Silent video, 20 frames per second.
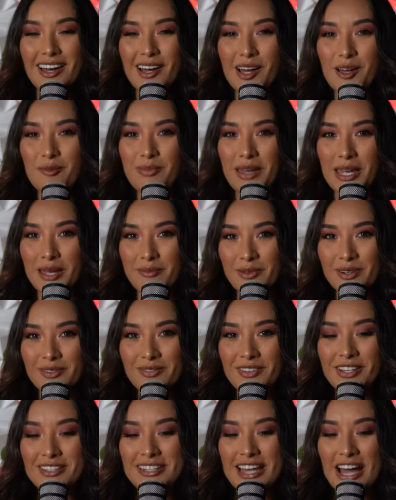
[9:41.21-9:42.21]
a paper
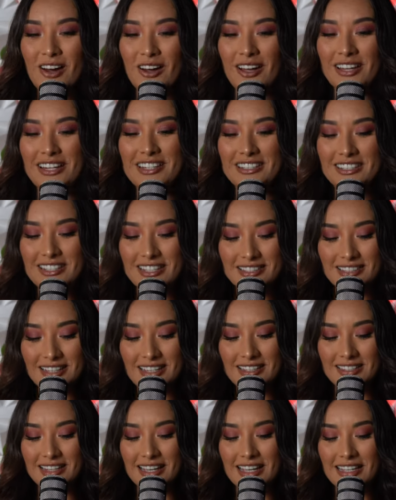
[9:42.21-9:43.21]
filled out and it just
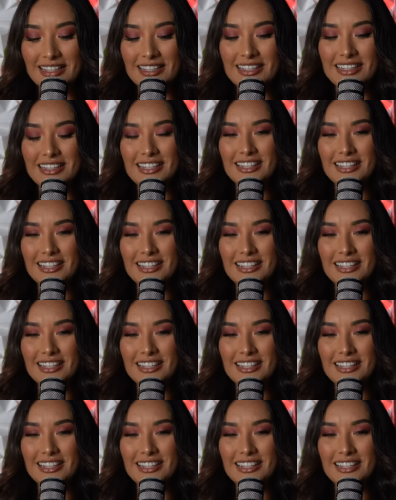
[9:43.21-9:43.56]
says like,